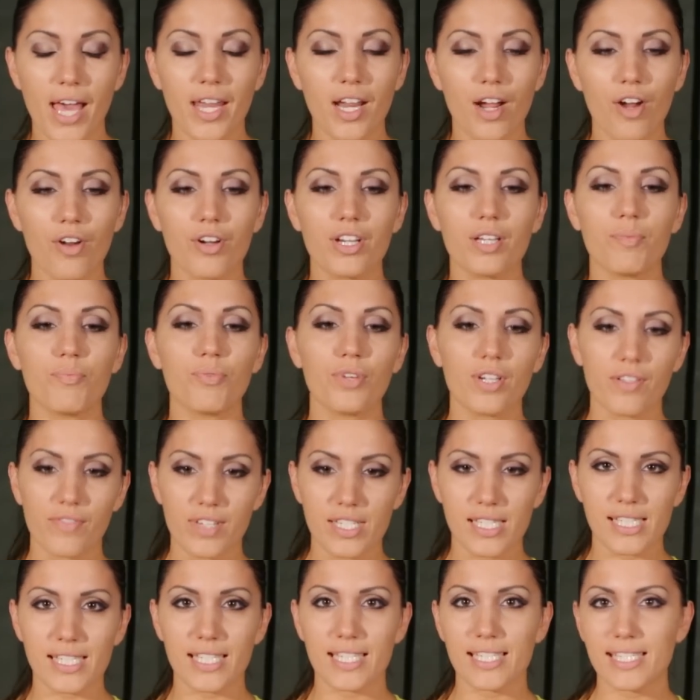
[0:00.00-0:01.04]
had already
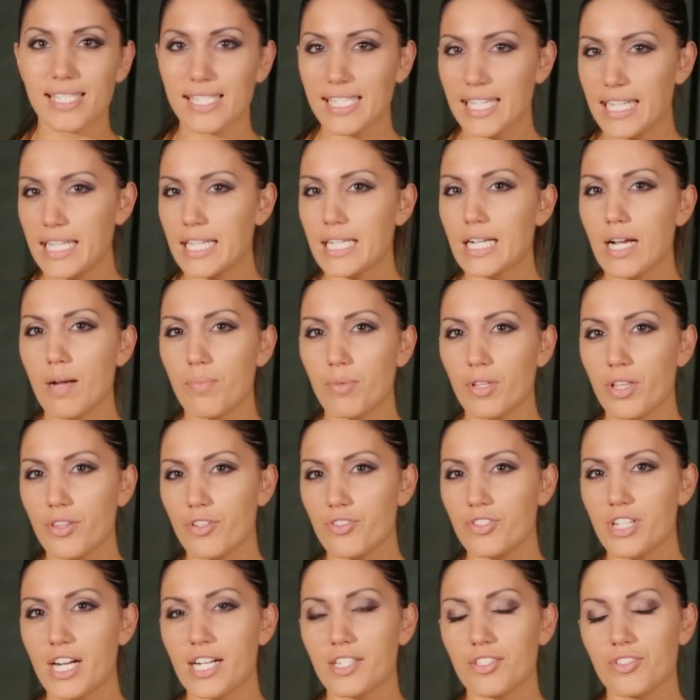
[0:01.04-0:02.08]
previously seen a couple
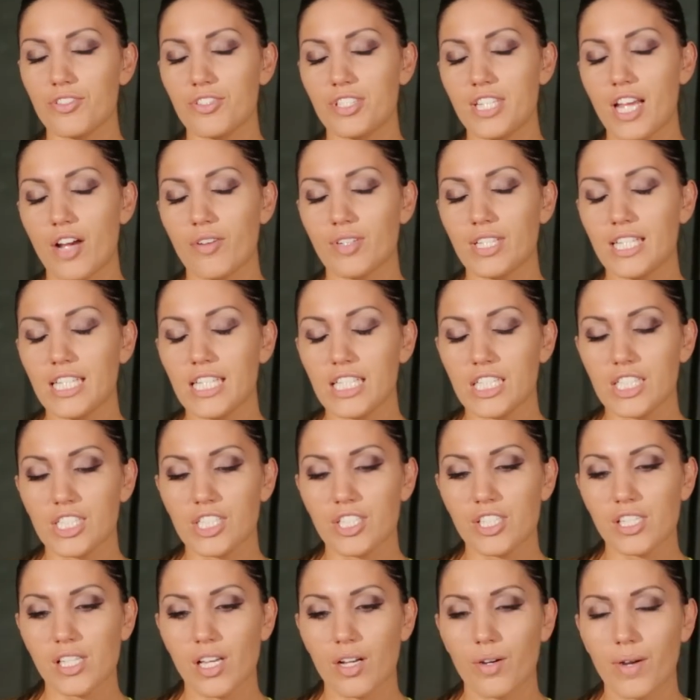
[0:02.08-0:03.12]
other doctors down
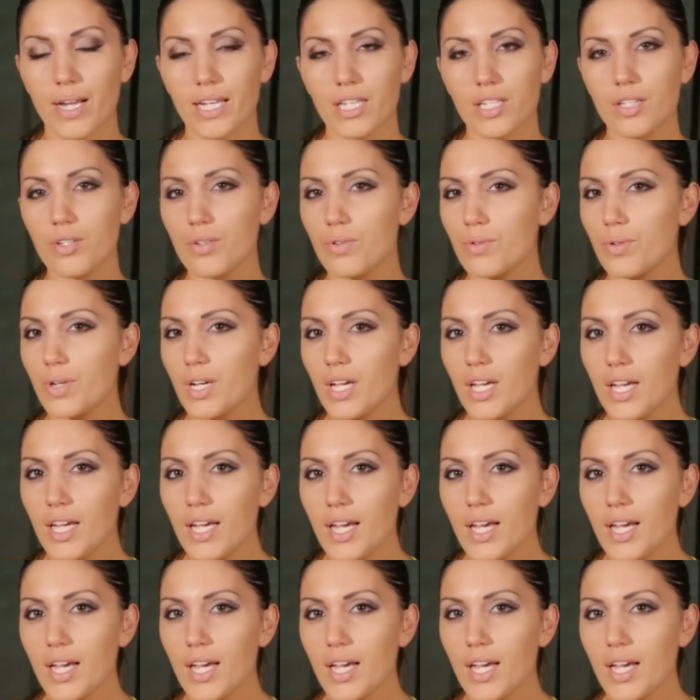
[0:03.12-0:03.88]
here so I knew